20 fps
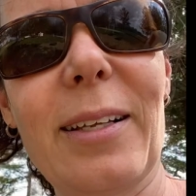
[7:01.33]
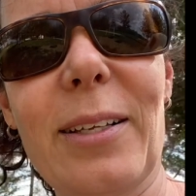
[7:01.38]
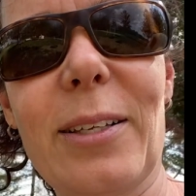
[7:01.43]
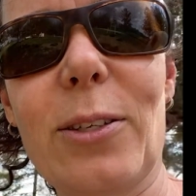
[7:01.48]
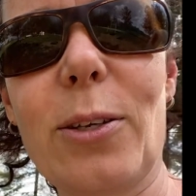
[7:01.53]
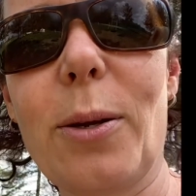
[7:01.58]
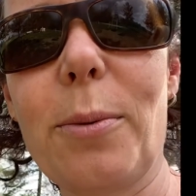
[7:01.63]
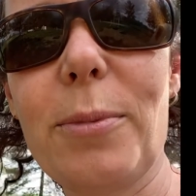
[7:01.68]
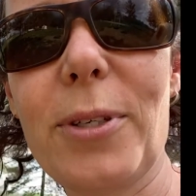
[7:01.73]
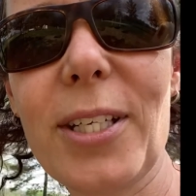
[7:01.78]

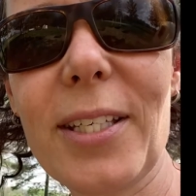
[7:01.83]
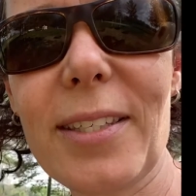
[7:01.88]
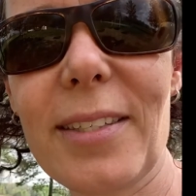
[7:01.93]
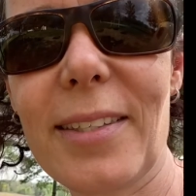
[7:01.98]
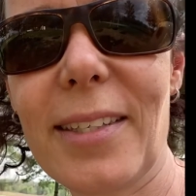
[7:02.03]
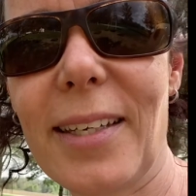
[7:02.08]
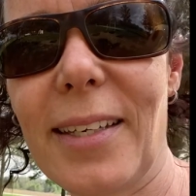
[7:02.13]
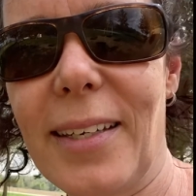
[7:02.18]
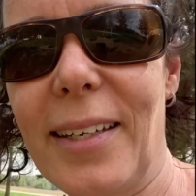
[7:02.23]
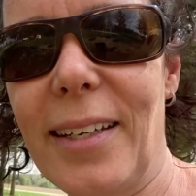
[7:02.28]
So I'm just
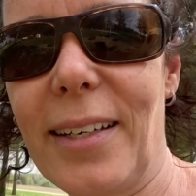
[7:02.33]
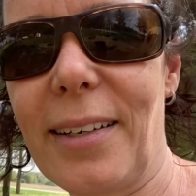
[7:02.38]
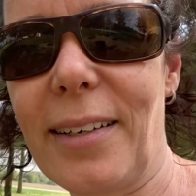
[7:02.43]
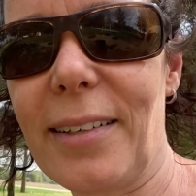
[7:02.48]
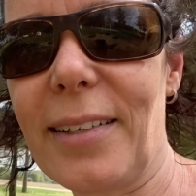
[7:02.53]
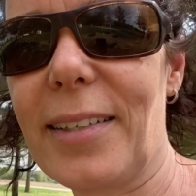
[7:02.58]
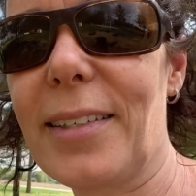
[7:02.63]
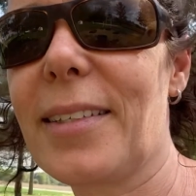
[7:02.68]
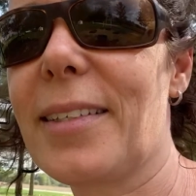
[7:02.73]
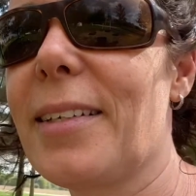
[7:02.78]
sitting
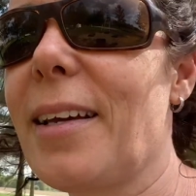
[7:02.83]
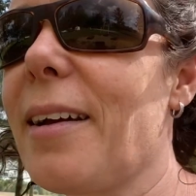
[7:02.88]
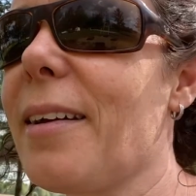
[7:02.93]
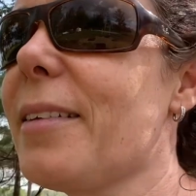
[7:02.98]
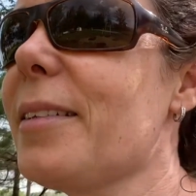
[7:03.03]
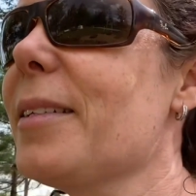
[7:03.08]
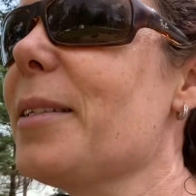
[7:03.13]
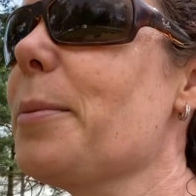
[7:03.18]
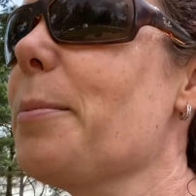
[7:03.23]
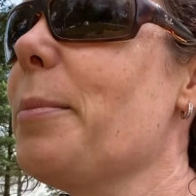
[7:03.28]
here
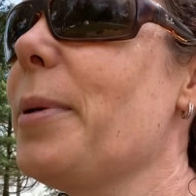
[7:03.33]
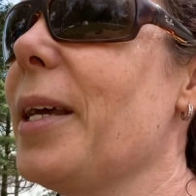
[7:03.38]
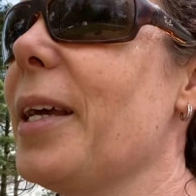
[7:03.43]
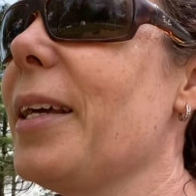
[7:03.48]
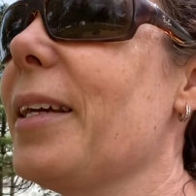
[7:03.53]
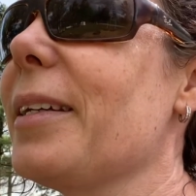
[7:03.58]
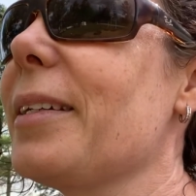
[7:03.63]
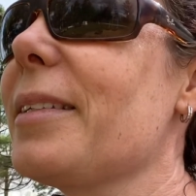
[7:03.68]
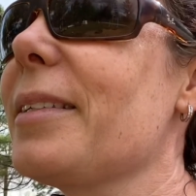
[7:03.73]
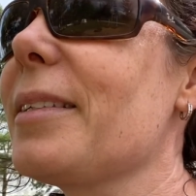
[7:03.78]
snuggling some
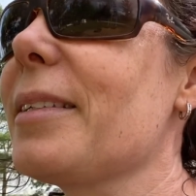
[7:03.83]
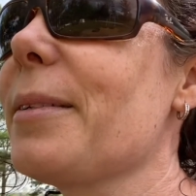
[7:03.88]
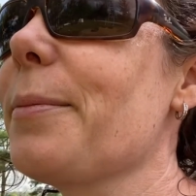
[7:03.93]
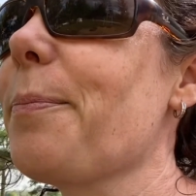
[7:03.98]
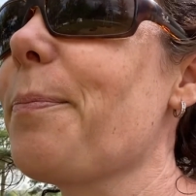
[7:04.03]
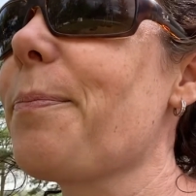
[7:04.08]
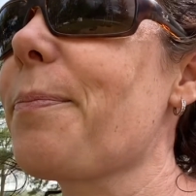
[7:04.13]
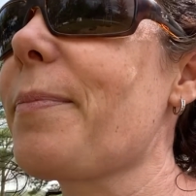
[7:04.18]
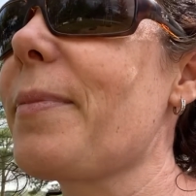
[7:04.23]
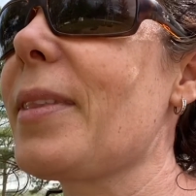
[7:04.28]
pigs,
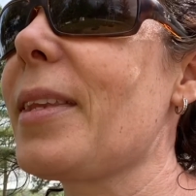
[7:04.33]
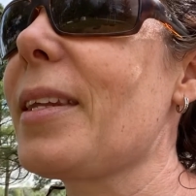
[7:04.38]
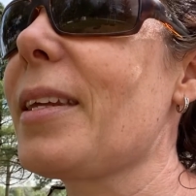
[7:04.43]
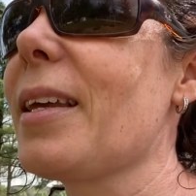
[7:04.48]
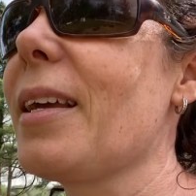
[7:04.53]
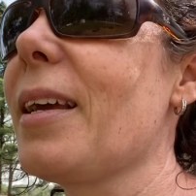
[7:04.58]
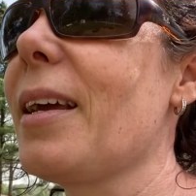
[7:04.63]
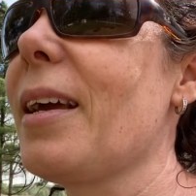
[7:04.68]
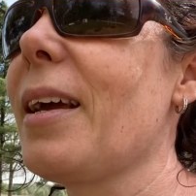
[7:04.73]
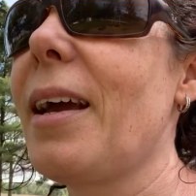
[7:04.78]

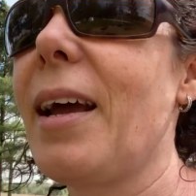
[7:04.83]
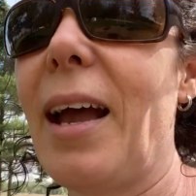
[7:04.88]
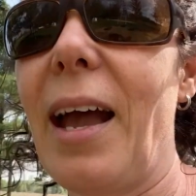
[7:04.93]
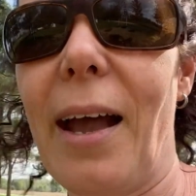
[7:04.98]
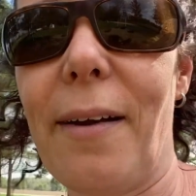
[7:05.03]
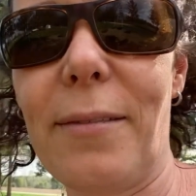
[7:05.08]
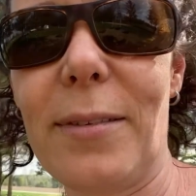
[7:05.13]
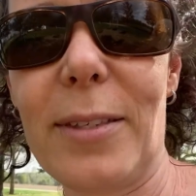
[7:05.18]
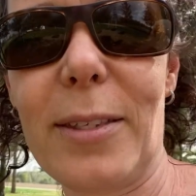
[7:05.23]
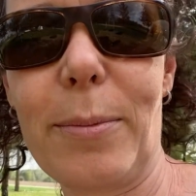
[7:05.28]

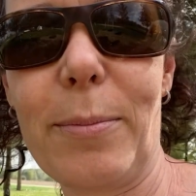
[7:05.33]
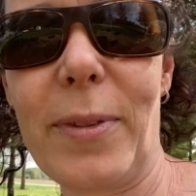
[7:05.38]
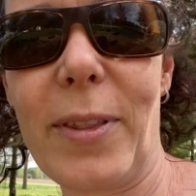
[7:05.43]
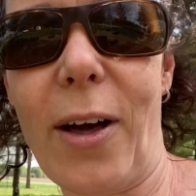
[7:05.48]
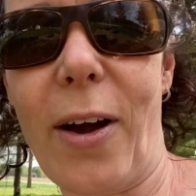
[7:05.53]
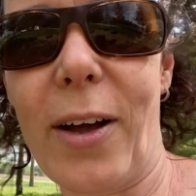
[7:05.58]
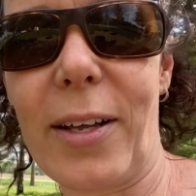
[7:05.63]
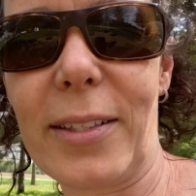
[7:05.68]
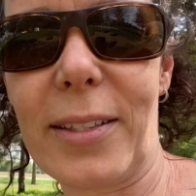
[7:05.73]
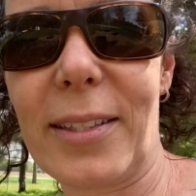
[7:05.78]
having some
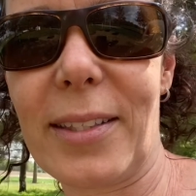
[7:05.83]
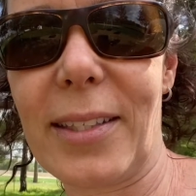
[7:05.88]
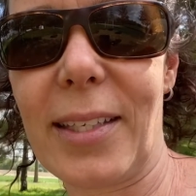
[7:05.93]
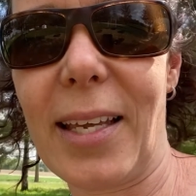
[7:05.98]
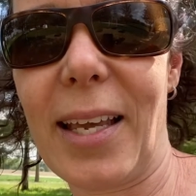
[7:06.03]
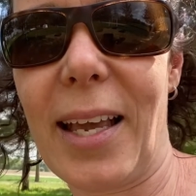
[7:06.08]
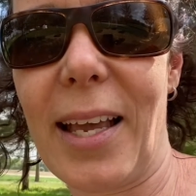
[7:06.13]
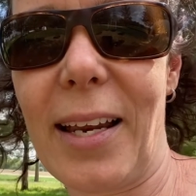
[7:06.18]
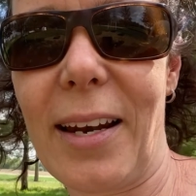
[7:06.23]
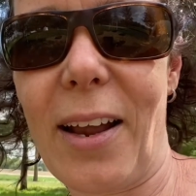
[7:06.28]
thoughts,
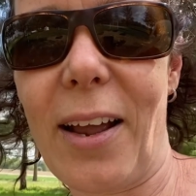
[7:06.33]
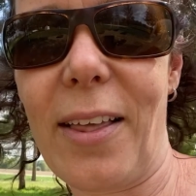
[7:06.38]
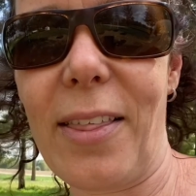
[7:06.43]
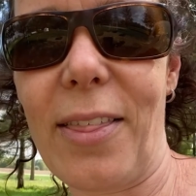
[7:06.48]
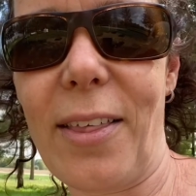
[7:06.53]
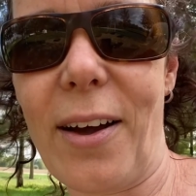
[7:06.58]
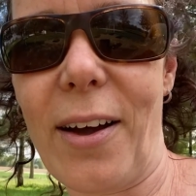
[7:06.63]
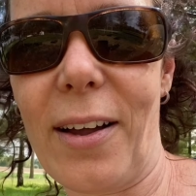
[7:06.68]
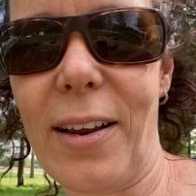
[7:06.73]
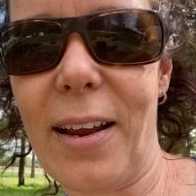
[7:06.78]
and I
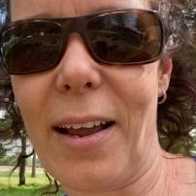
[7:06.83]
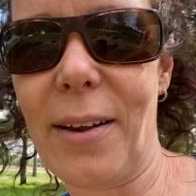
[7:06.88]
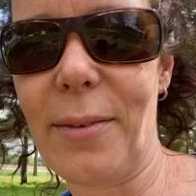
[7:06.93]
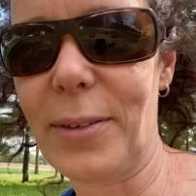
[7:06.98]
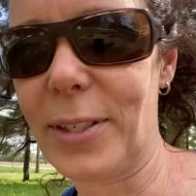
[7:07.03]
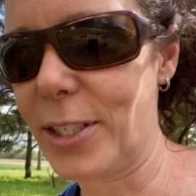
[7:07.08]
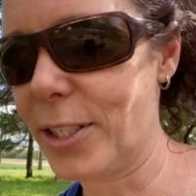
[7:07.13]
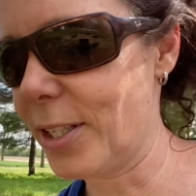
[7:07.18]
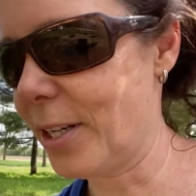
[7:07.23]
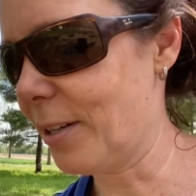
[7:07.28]
thought I
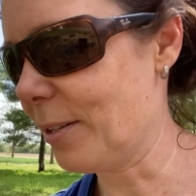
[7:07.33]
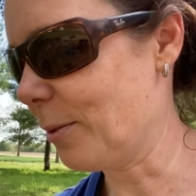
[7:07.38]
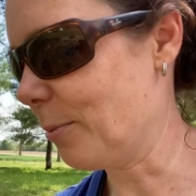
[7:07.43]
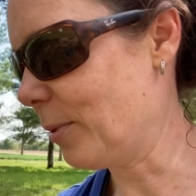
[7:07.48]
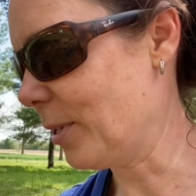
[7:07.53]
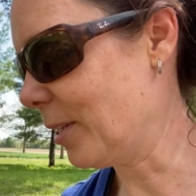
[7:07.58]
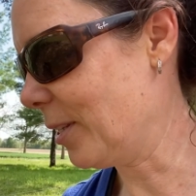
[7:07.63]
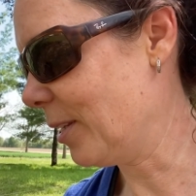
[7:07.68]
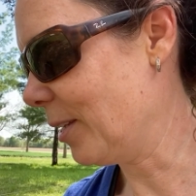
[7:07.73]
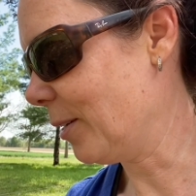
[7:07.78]
would share them
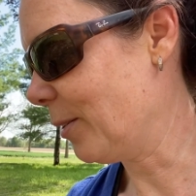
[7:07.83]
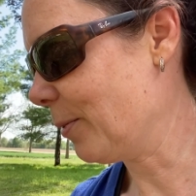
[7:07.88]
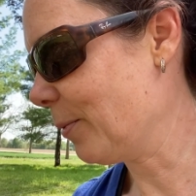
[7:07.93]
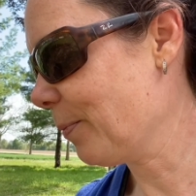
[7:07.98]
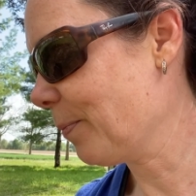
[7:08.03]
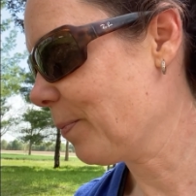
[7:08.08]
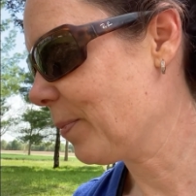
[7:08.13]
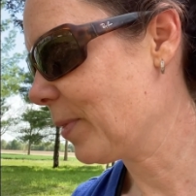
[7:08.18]
with you.